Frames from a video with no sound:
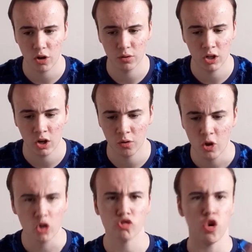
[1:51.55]
You know,
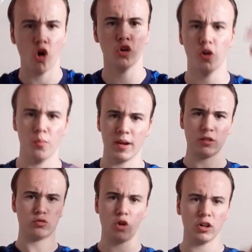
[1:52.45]
Tottenham in
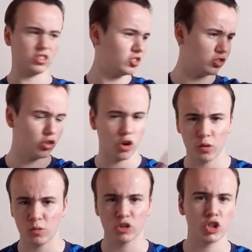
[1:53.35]
crisis,
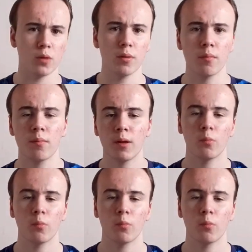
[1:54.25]
Tottenham are joke, blah, blah, blah.